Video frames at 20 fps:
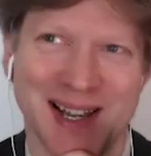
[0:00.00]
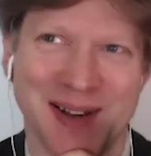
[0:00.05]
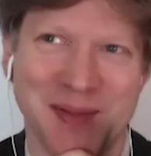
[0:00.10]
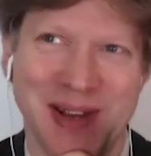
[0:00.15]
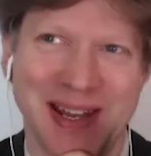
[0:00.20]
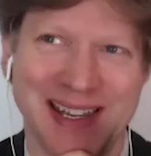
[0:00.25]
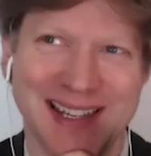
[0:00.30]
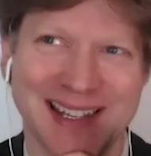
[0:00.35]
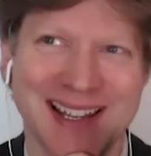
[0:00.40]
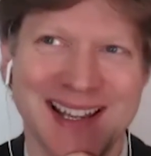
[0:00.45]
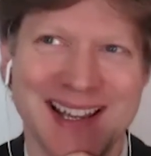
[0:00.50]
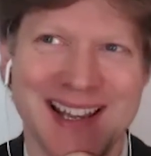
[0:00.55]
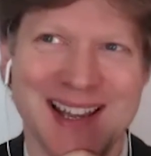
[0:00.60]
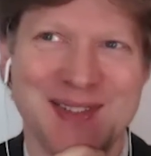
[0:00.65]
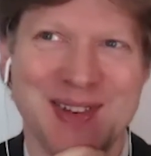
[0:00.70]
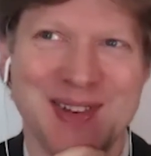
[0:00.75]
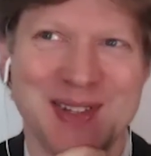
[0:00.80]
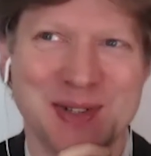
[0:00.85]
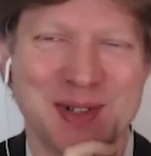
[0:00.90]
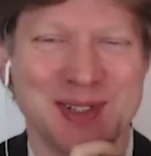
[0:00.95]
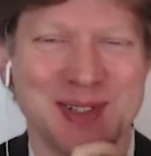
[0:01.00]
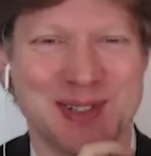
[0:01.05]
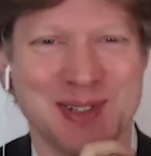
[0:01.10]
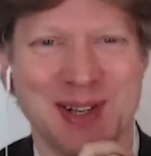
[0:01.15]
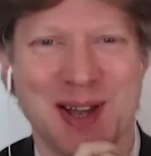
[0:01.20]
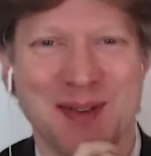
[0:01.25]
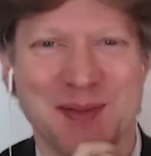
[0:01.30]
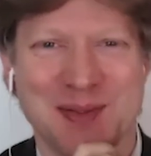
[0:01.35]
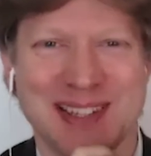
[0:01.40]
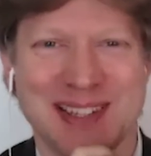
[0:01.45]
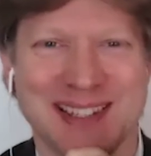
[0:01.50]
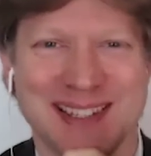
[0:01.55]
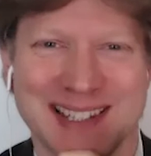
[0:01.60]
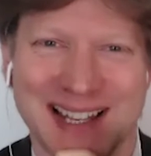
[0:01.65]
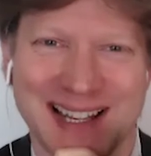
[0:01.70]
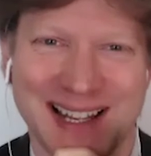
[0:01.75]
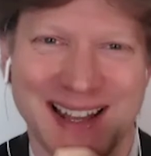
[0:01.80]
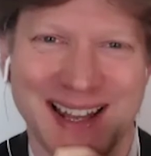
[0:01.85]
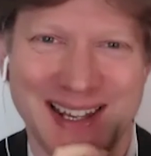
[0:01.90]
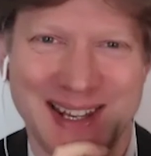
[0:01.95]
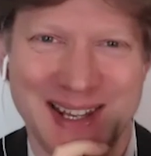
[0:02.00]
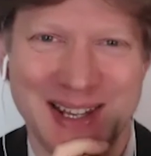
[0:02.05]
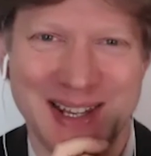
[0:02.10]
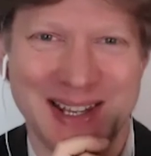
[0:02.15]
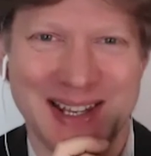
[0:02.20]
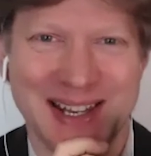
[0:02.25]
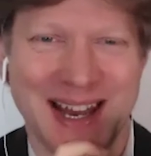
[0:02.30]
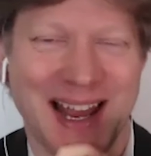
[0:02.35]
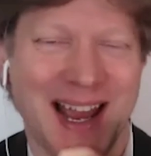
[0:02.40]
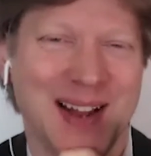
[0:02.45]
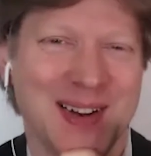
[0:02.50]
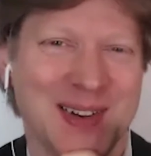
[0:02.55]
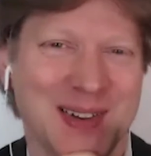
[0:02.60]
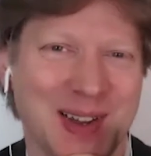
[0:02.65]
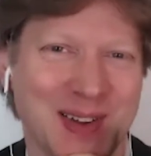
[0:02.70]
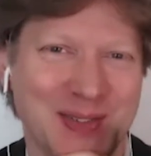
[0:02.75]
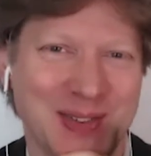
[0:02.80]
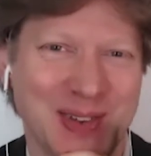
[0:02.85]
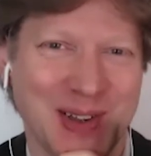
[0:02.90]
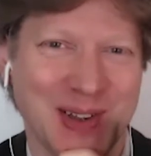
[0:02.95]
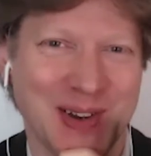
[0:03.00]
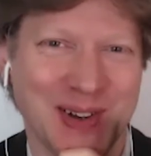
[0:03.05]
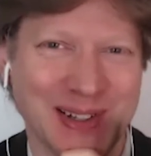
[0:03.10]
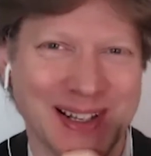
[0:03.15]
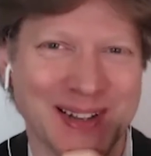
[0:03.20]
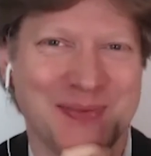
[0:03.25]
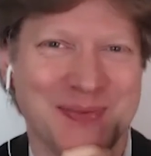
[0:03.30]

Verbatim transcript: I mean, if you're talking to an Amazon seller, then you know, how long have you got?